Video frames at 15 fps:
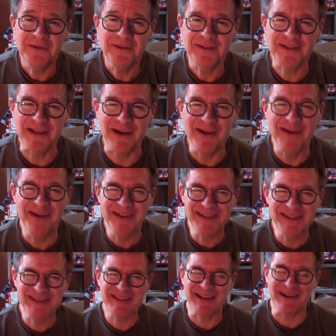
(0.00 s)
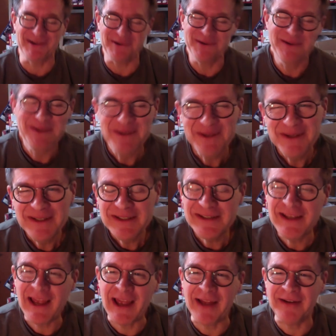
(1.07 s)
So, so,
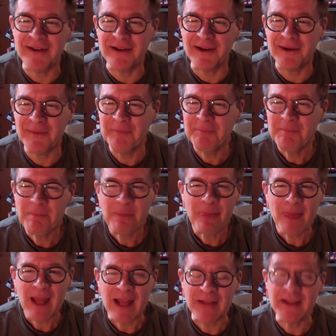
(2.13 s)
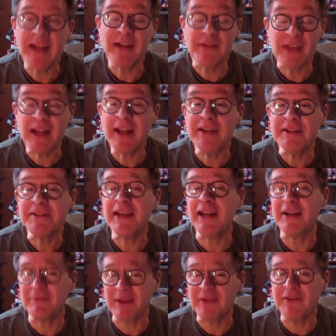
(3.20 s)
and uh, and then then I
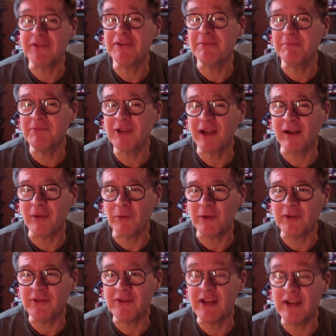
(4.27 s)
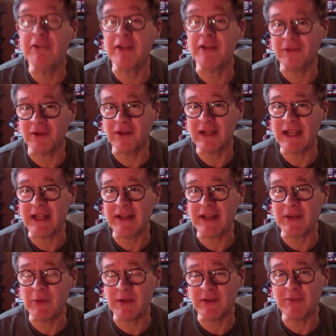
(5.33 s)
decided my favorite title was Daredevil, and
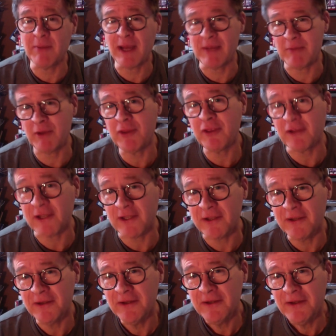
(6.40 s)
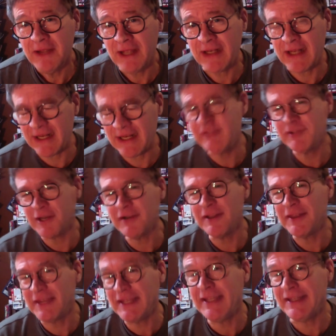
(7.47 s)
it went to bi-monthly. And and I
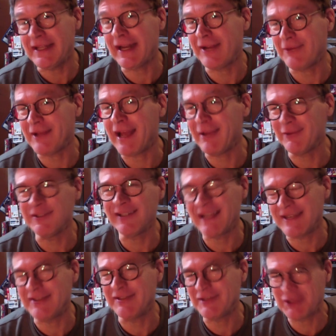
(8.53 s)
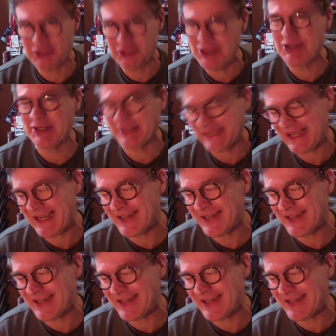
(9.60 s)
started thinking that I was like this curse.